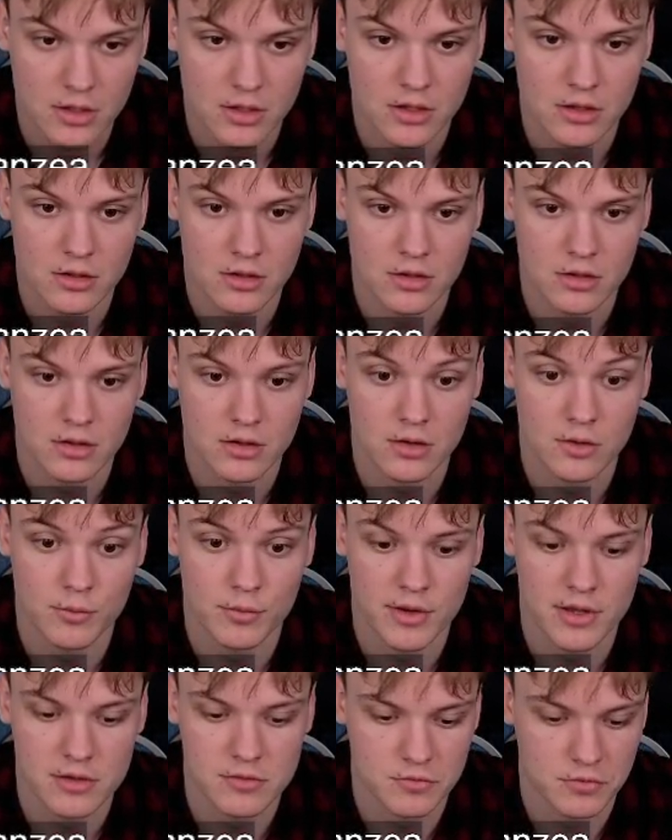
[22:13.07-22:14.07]

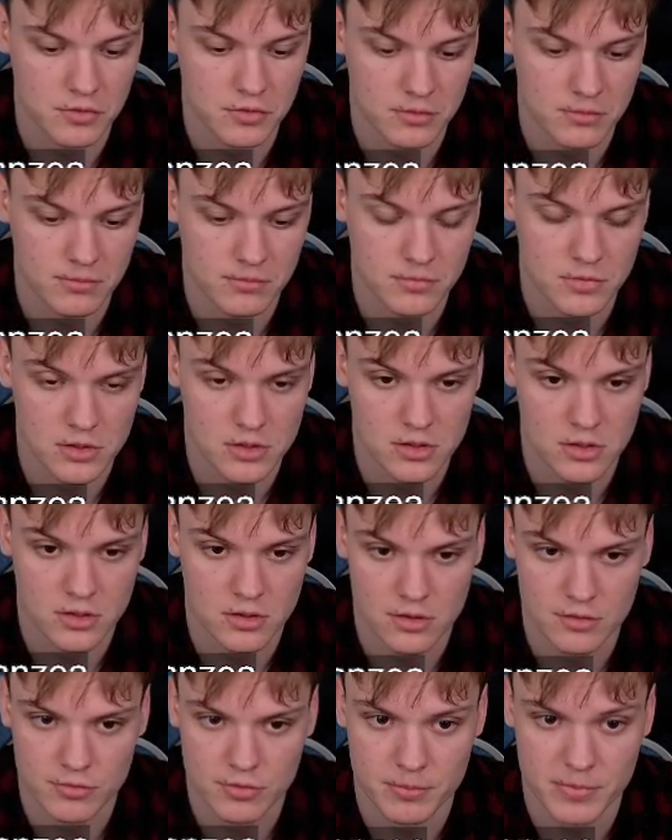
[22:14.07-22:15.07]
away
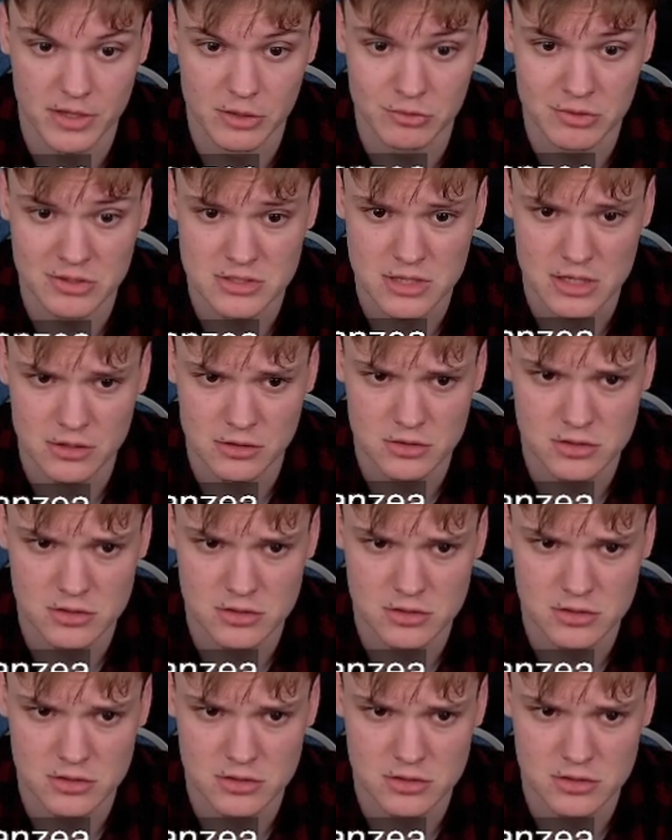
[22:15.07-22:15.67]
from my queen side,